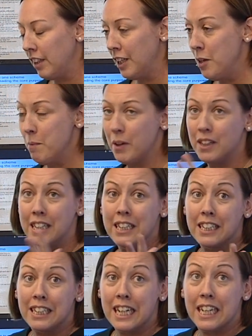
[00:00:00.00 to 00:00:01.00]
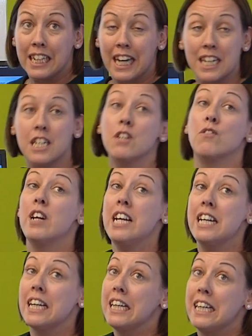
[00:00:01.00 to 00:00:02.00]
You might need a dedicated
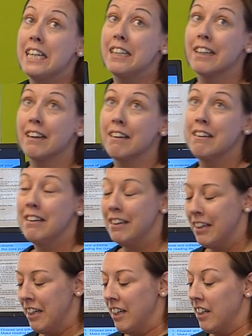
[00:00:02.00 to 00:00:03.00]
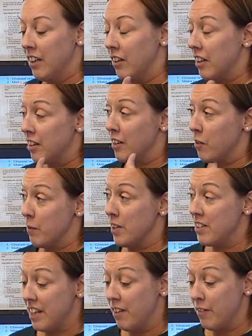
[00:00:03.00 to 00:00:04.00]
reading leader like
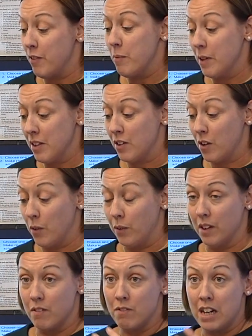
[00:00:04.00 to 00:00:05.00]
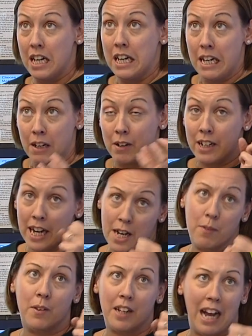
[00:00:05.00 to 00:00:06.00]
myself in my school that really
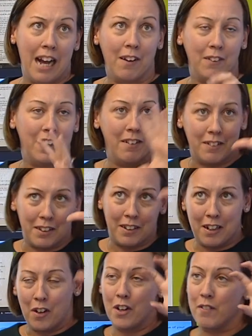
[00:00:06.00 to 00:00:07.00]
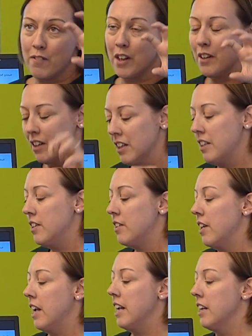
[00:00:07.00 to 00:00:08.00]
keeps it out there as like the
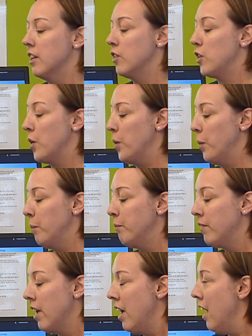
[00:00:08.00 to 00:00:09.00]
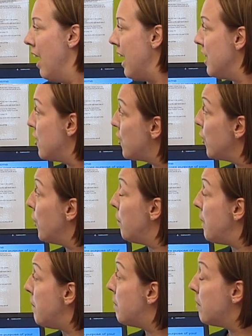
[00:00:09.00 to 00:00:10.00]
focus in the school, and ensure
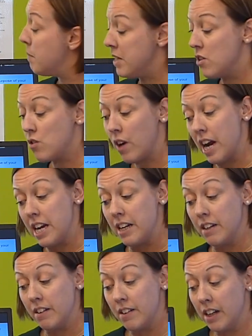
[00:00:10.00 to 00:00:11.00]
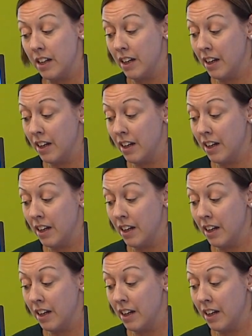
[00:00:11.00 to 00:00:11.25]
people have been trained